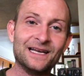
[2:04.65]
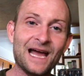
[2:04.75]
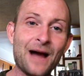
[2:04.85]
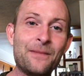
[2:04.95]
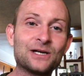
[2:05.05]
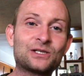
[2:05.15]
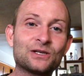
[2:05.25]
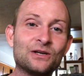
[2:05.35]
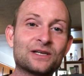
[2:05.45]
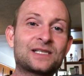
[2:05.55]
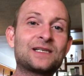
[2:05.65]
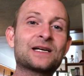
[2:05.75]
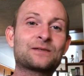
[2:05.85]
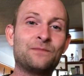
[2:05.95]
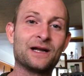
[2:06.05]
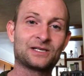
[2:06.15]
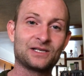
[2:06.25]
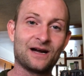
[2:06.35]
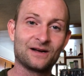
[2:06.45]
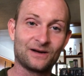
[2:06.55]
How much to look 6 months
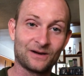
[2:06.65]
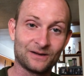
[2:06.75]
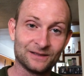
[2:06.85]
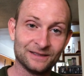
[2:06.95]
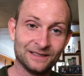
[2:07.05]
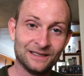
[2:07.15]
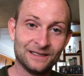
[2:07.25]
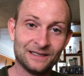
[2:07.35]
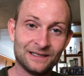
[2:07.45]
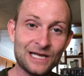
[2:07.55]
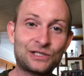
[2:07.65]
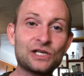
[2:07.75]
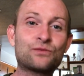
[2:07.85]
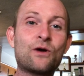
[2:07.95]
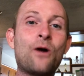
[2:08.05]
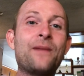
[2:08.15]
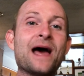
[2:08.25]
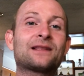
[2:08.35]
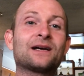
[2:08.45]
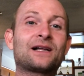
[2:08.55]
younger? Let's just roll
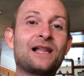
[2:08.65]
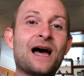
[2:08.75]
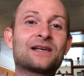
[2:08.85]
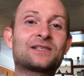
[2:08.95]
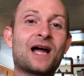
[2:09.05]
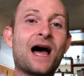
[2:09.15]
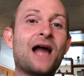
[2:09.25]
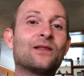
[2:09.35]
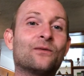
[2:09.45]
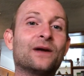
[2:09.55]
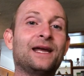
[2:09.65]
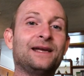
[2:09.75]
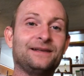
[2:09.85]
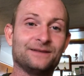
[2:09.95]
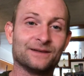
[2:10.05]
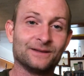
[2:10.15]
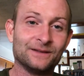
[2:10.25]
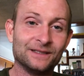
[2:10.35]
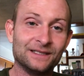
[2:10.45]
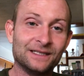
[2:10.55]
back the clocks to Halloween.
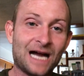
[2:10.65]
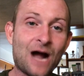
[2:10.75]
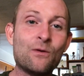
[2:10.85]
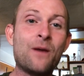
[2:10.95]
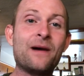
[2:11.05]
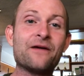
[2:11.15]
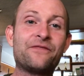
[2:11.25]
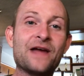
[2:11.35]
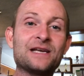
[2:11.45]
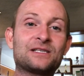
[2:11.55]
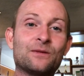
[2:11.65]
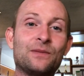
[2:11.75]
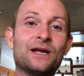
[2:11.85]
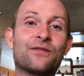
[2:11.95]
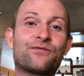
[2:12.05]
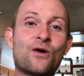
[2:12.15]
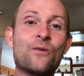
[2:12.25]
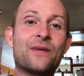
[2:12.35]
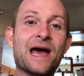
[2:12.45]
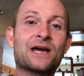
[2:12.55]
I want my face to be a
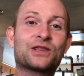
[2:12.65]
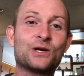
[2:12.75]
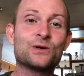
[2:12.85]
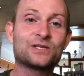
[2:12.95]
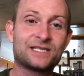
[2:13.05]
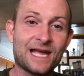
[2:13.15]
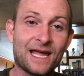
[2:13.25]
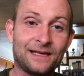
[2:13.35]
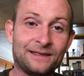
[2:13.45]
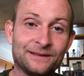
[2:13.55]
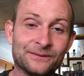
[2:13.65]
throwback Thursday.